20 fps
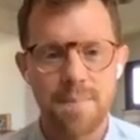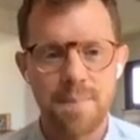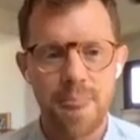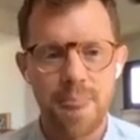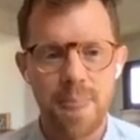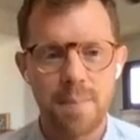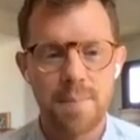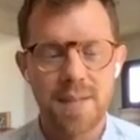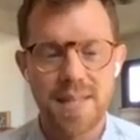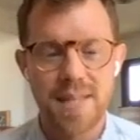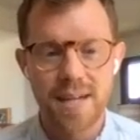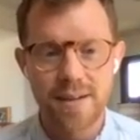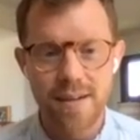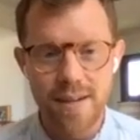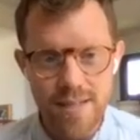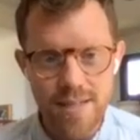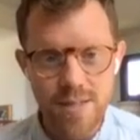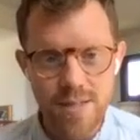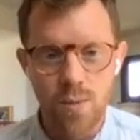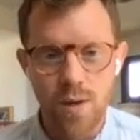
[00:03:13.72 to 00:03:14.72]
But there
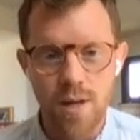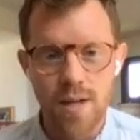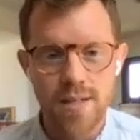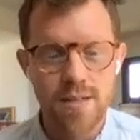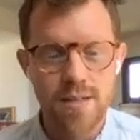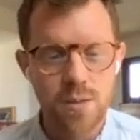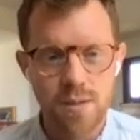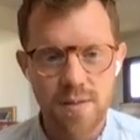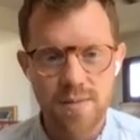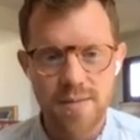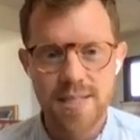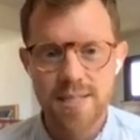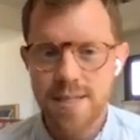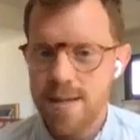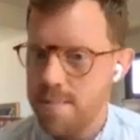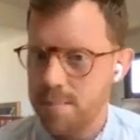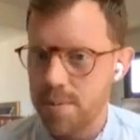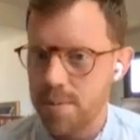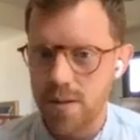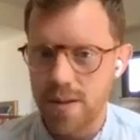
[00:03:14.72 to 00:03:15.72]
is one sort of
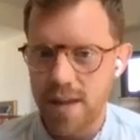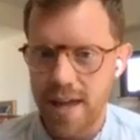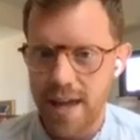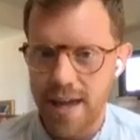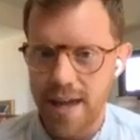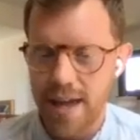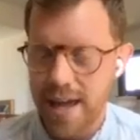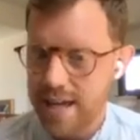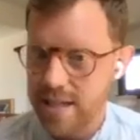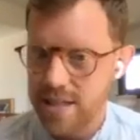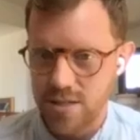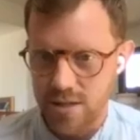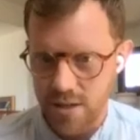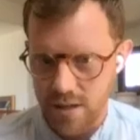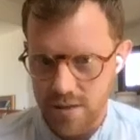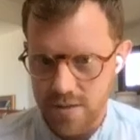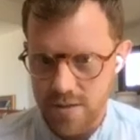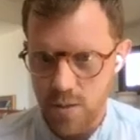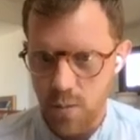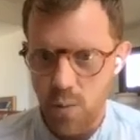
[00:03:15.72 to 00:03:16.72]
simple
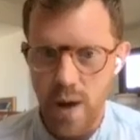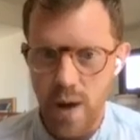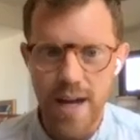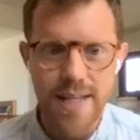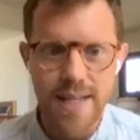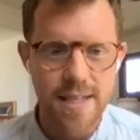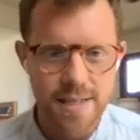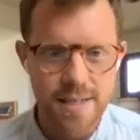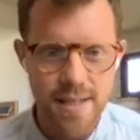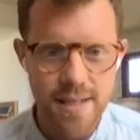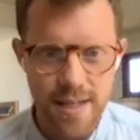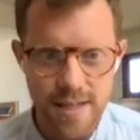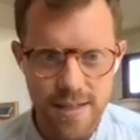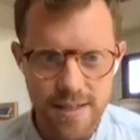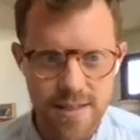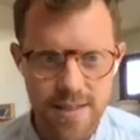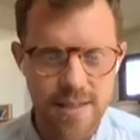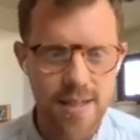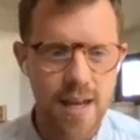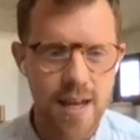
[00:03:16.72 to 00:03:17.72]
answer to why this
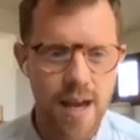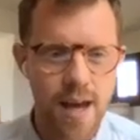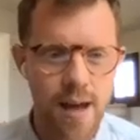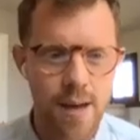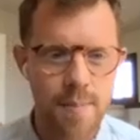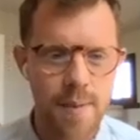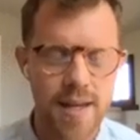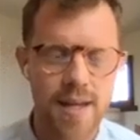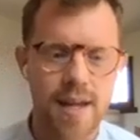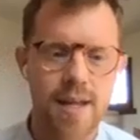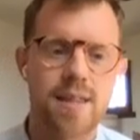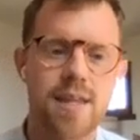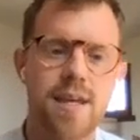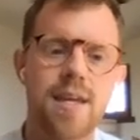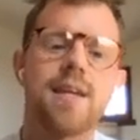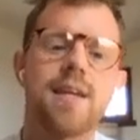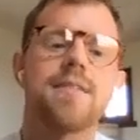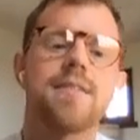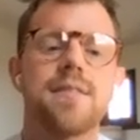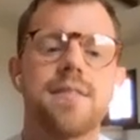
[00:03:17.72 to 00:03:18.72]
is. And I think
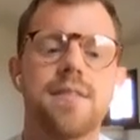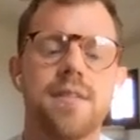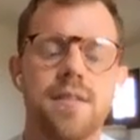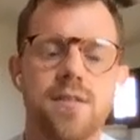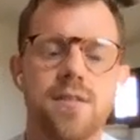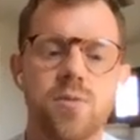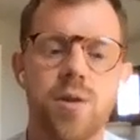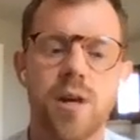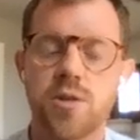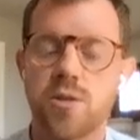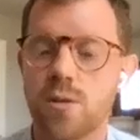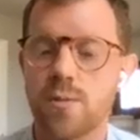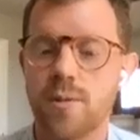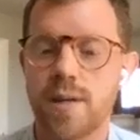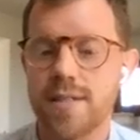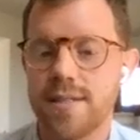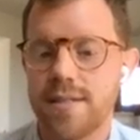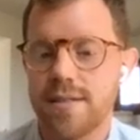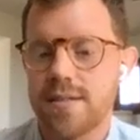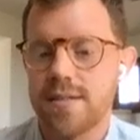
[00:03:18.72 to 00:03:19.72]
it's structural
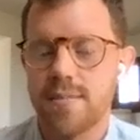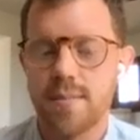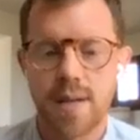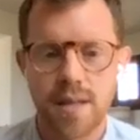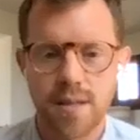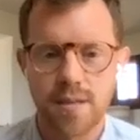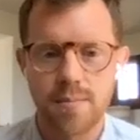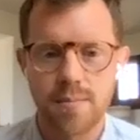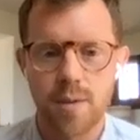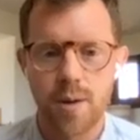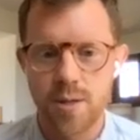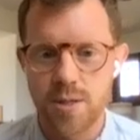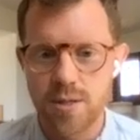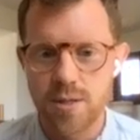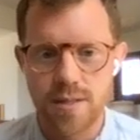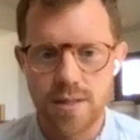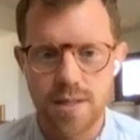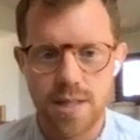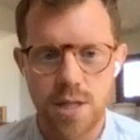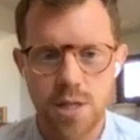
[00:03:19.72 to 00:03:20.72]
racism and the
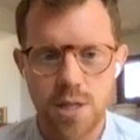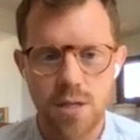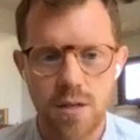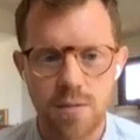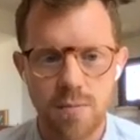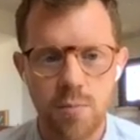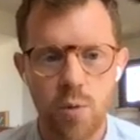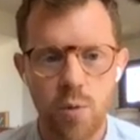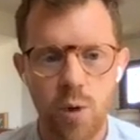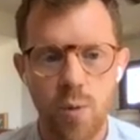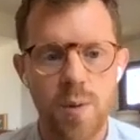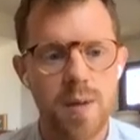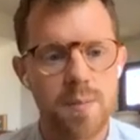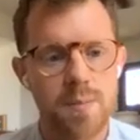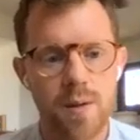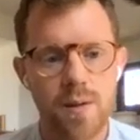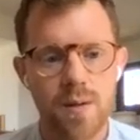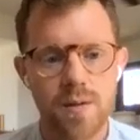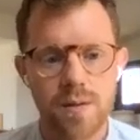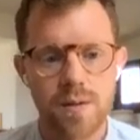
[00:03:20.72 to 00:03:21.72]
marginalization of poor
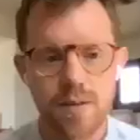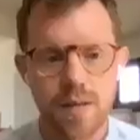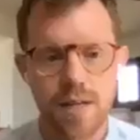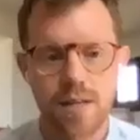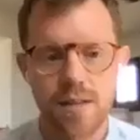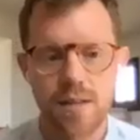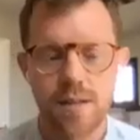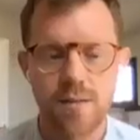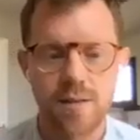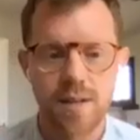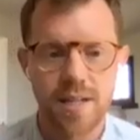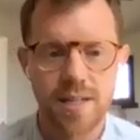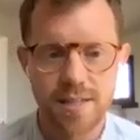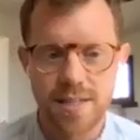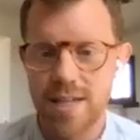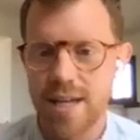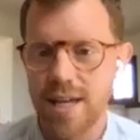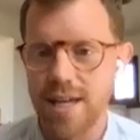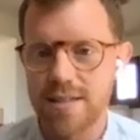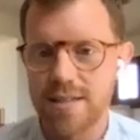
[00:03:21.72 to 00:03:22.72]
people in the United
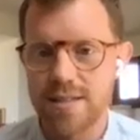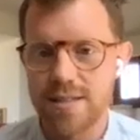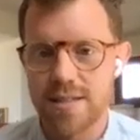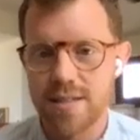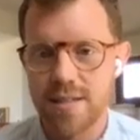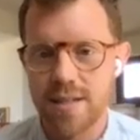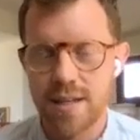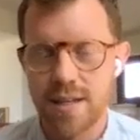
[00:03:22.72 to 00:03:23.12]
States.